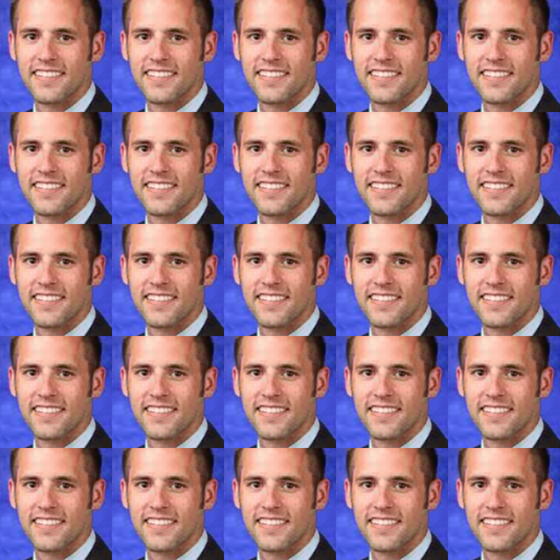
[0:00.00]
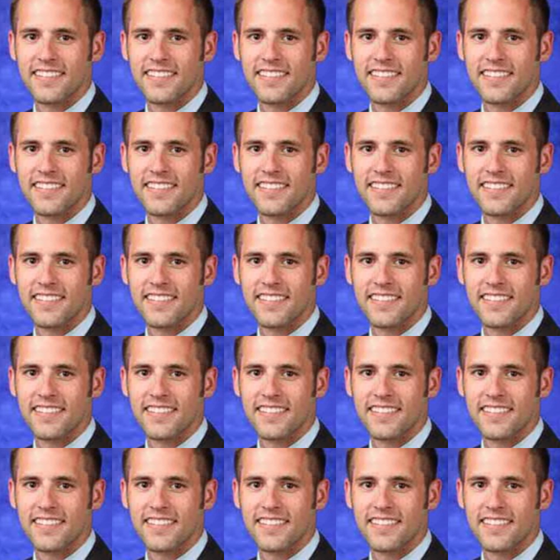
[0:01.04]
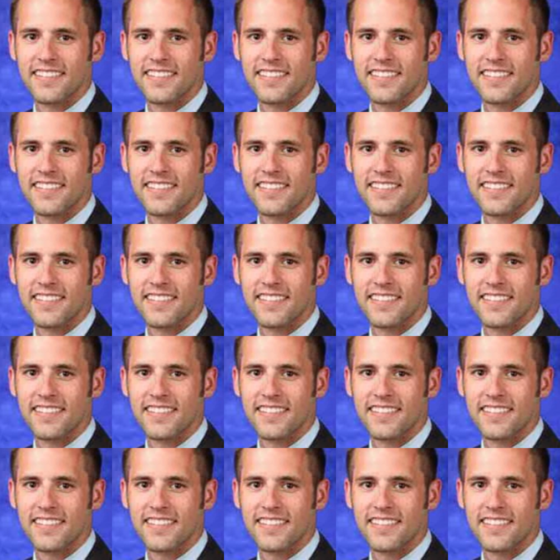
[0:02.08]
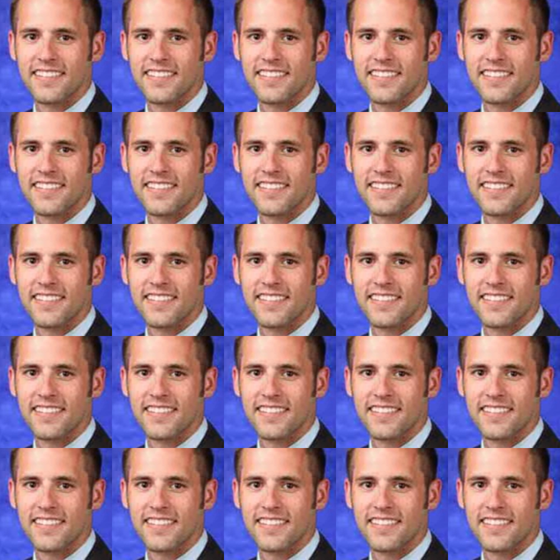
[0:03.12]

This is a still picture; no speech is visible.